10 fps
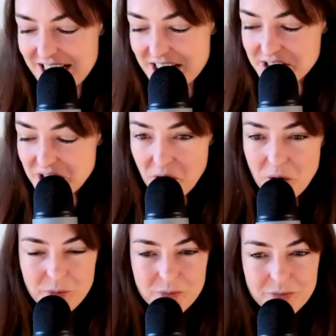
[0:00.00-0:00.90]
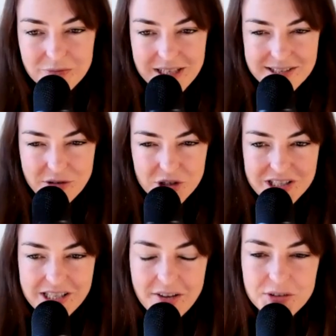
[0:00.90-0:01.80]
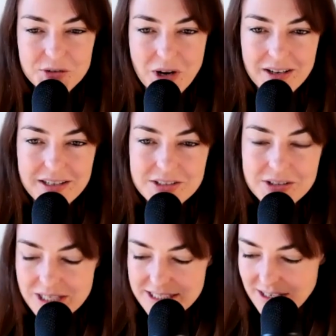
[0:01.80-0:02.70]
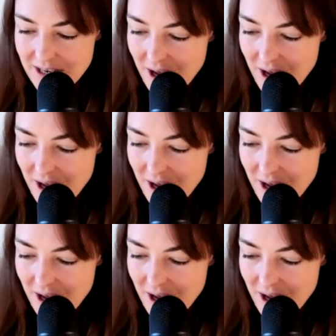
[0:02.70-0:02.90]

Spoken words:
So let's launch ourselves straight into it.